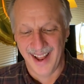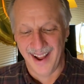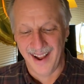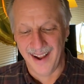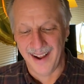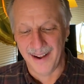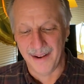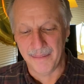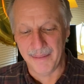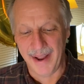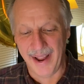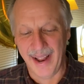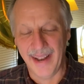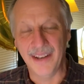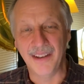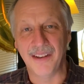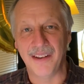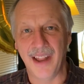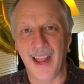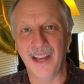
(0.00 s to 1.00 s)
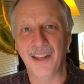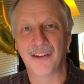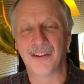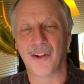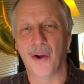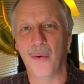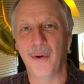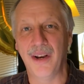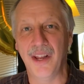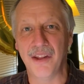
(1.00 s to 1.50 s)
Uh, and, and
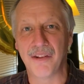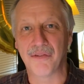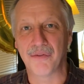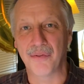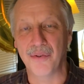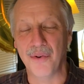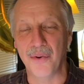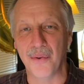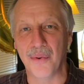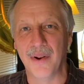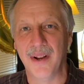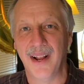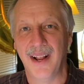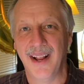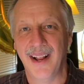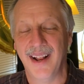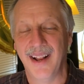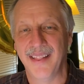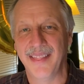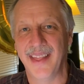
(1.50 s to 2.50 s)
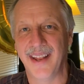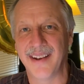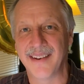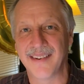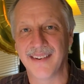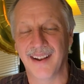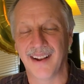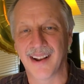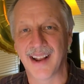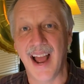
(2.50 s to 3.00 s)
so it is true
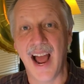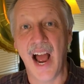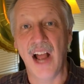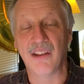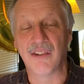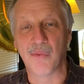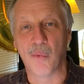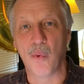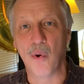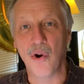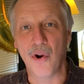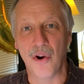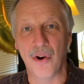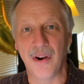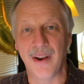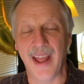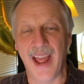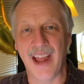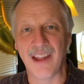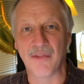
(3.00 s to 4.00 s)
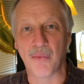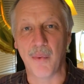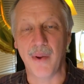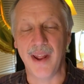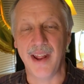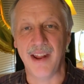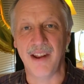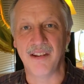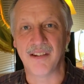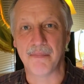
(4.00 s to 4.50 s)
that uh, God's word, as
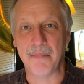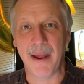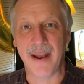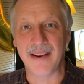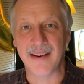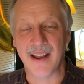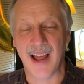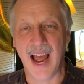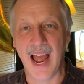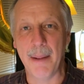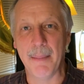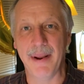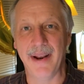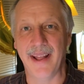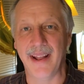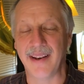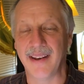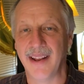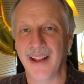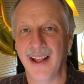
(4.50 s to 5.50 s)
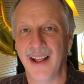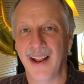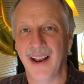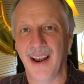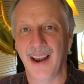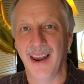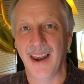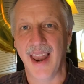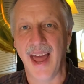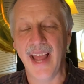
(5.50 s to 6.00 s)
we spend time in it,
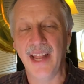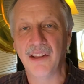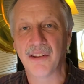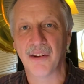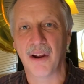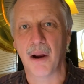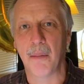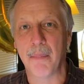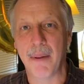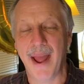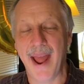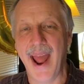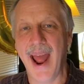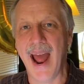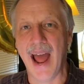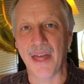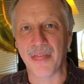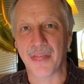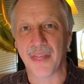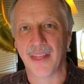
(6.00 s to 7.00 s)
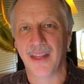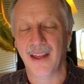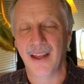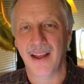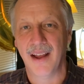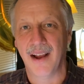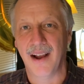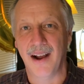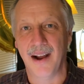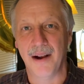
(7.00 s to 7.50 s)
lights our path,
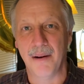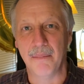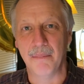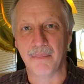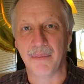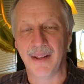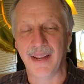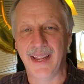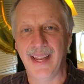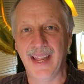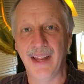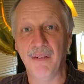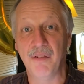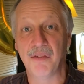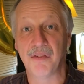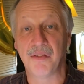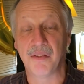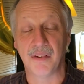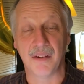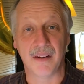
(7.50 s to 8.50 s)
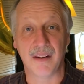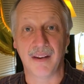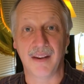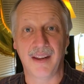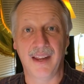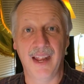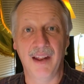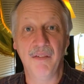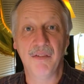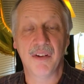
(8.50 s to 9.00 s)
um, gives,
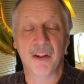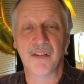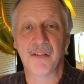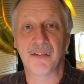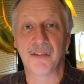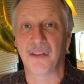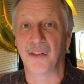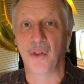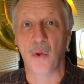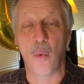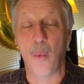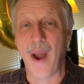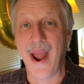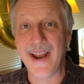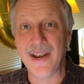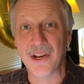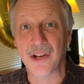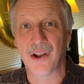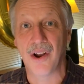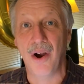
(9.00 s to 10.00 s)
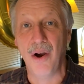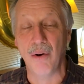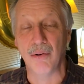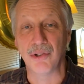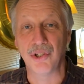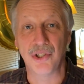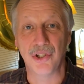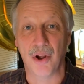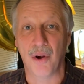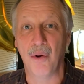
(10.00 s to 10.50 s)
gives us the way to go,
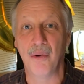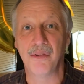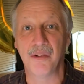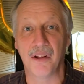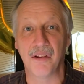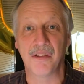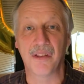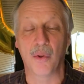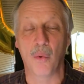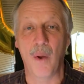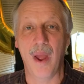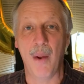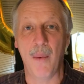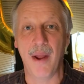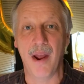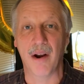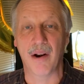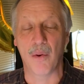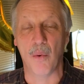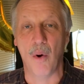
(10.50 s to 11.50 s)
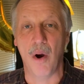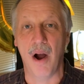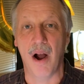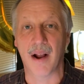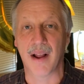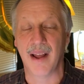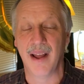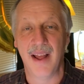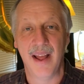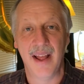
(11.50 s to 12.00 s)
shows us the way we are to walk,